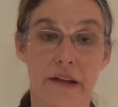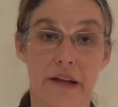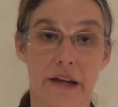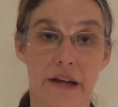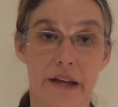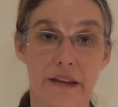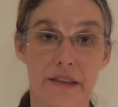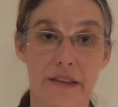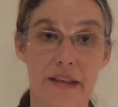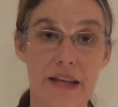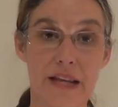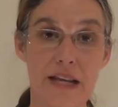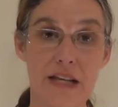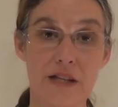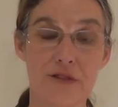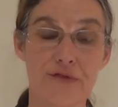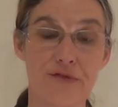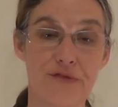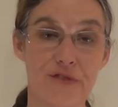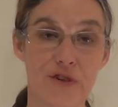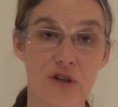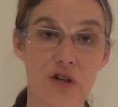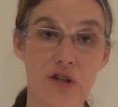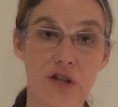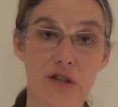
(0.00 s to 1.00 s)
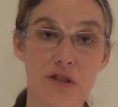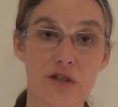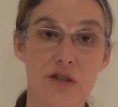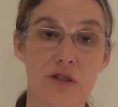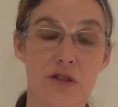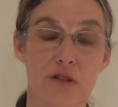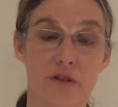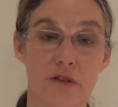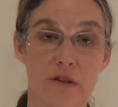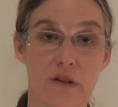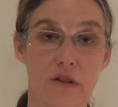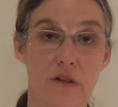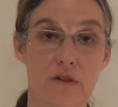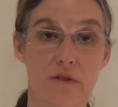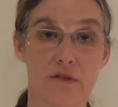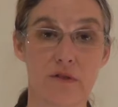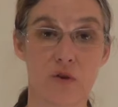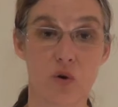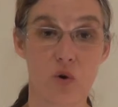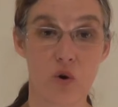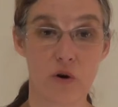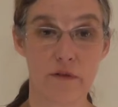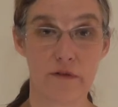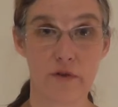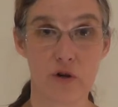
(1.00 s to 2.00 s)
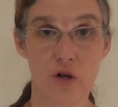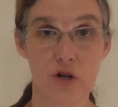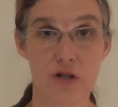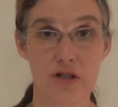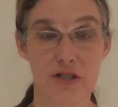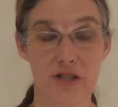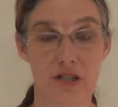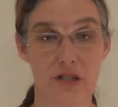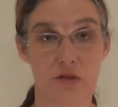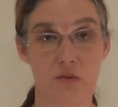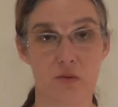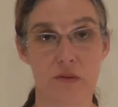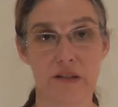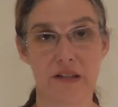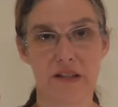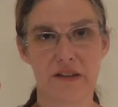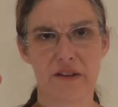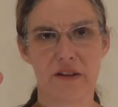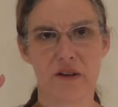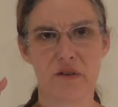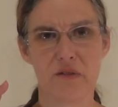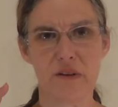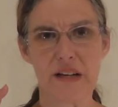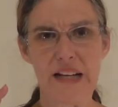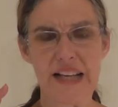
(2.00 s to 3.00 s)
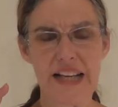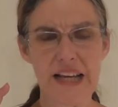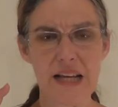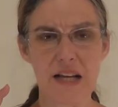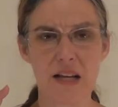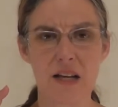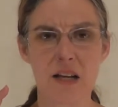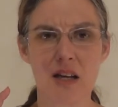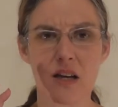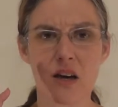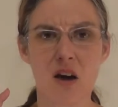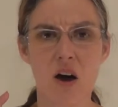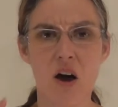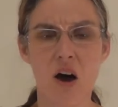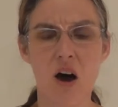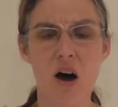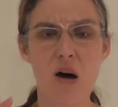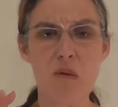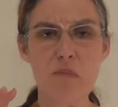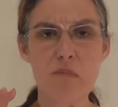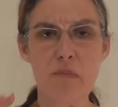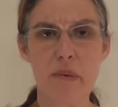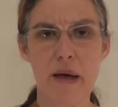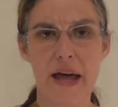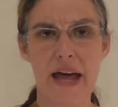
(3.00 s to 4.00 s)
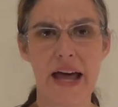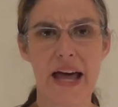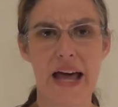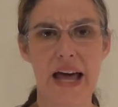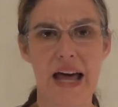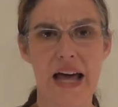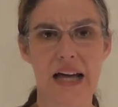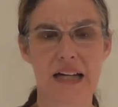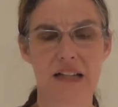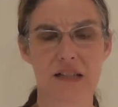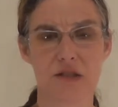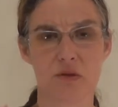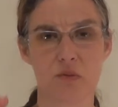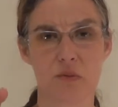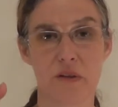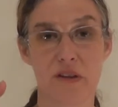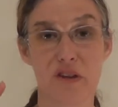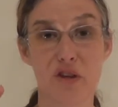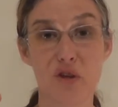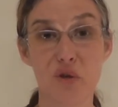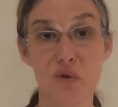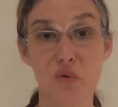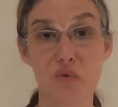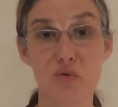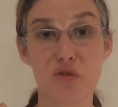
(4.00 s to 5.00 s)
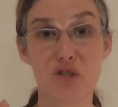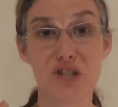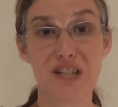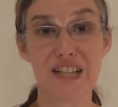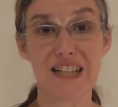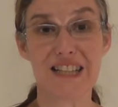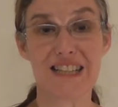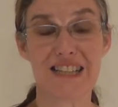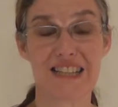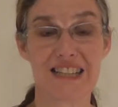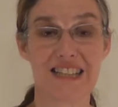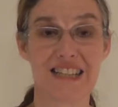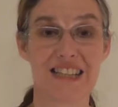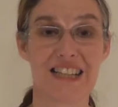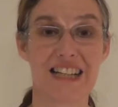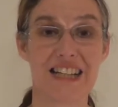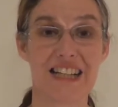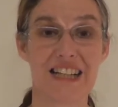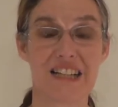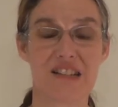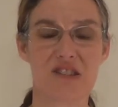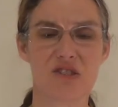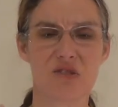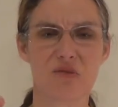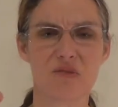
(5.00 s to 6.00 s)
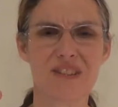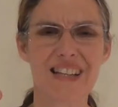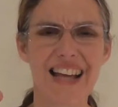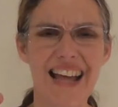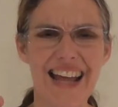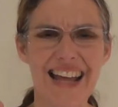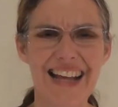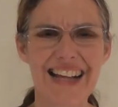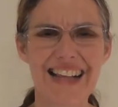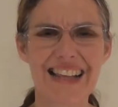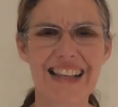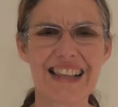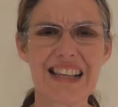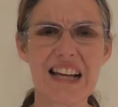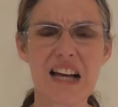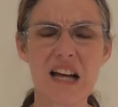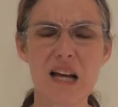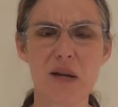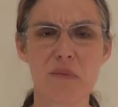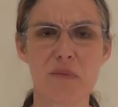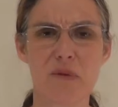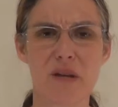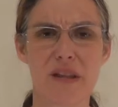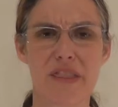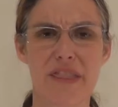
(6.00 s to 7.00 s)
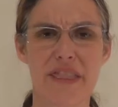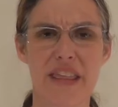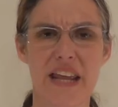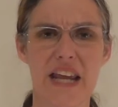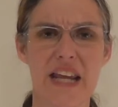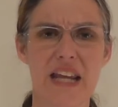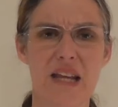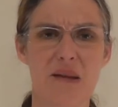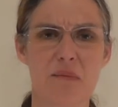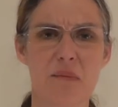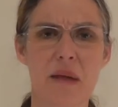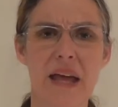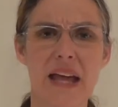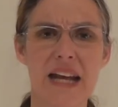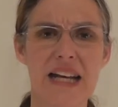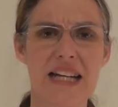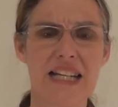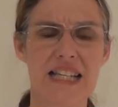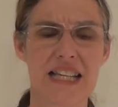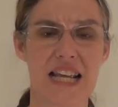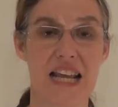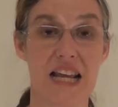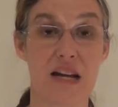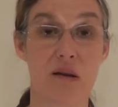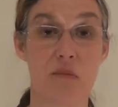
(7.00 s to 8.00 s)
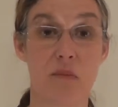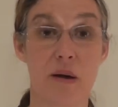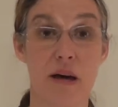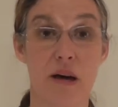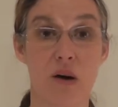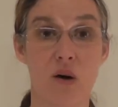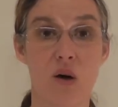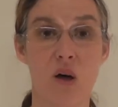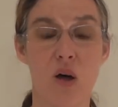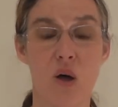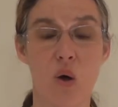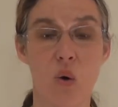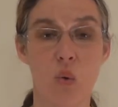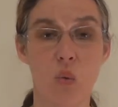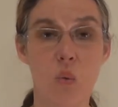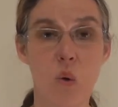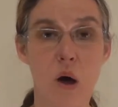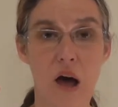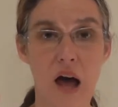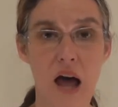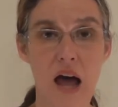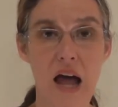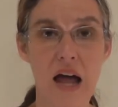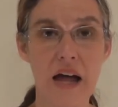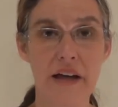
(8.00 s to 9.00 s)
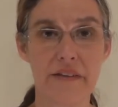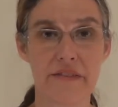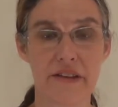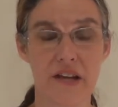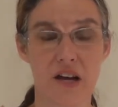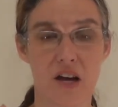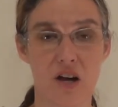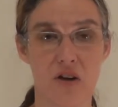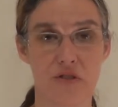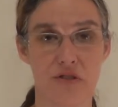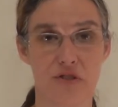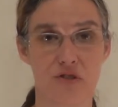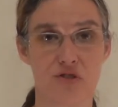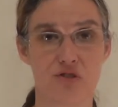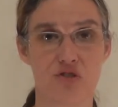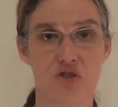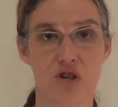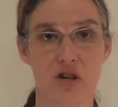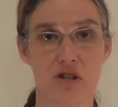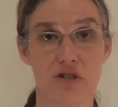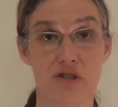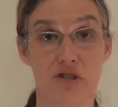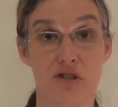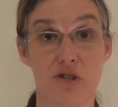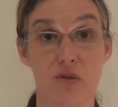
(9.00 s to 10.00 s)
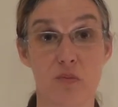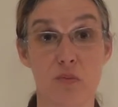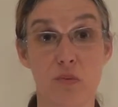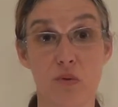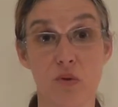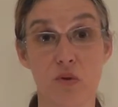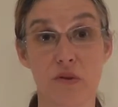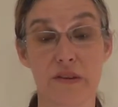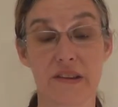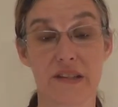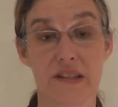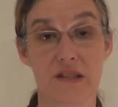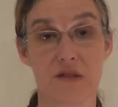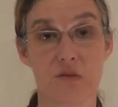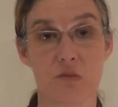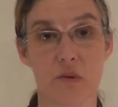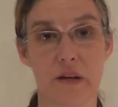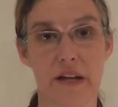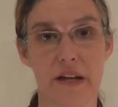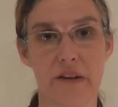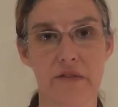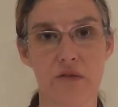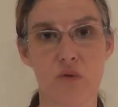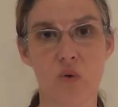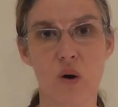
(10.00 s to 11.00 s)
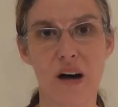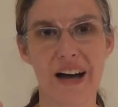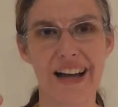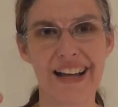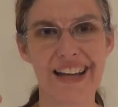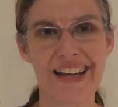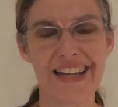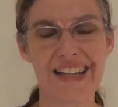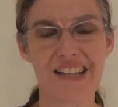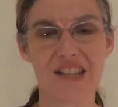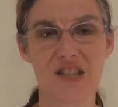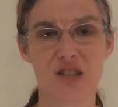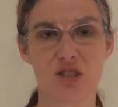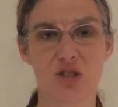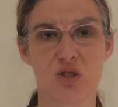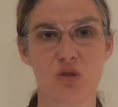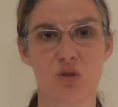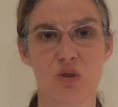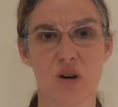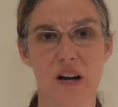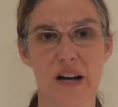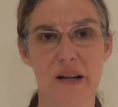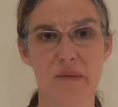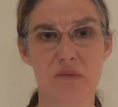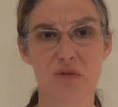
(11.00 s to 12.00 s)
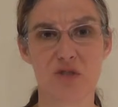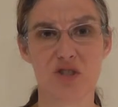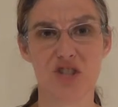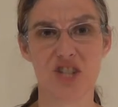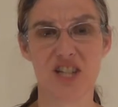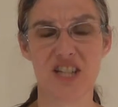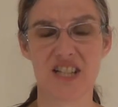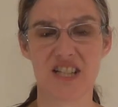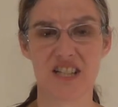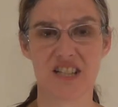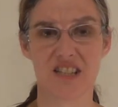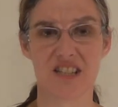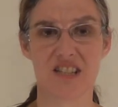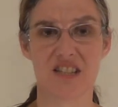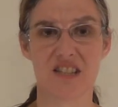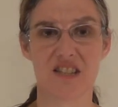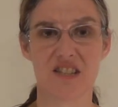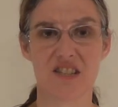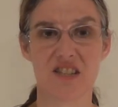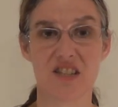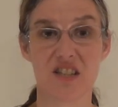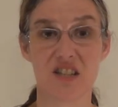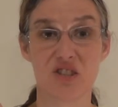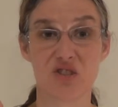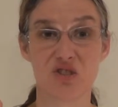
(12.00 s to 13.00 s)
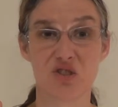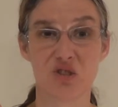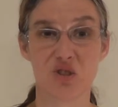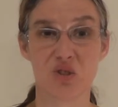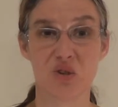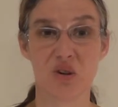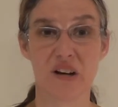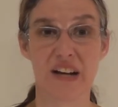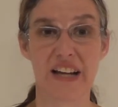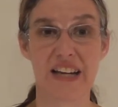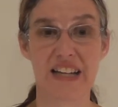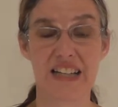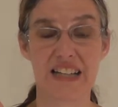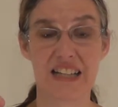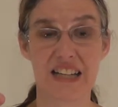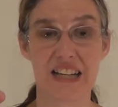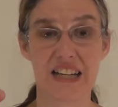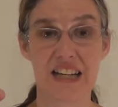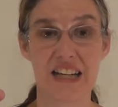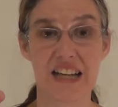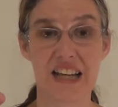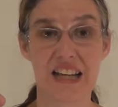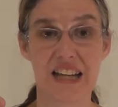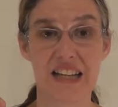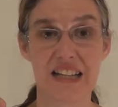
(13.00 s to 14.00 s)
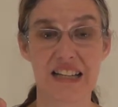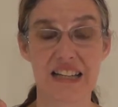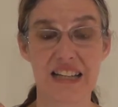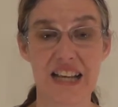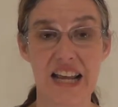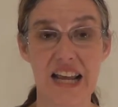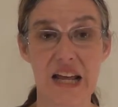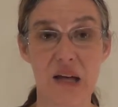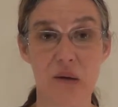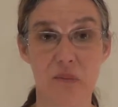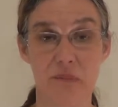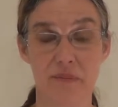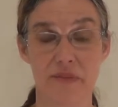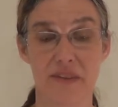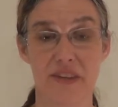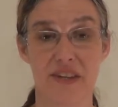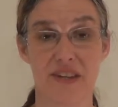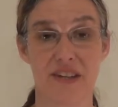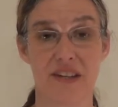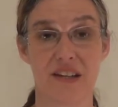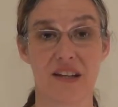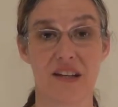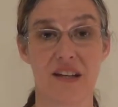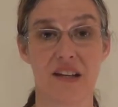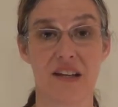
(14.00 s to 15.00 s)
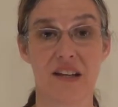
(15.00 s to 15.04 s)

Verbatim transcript: in these first four verses, we they're really compact with who Jesus is. So, take time to think and meditate about why the author starts the book this way, of why he describes Jesus in such great depth.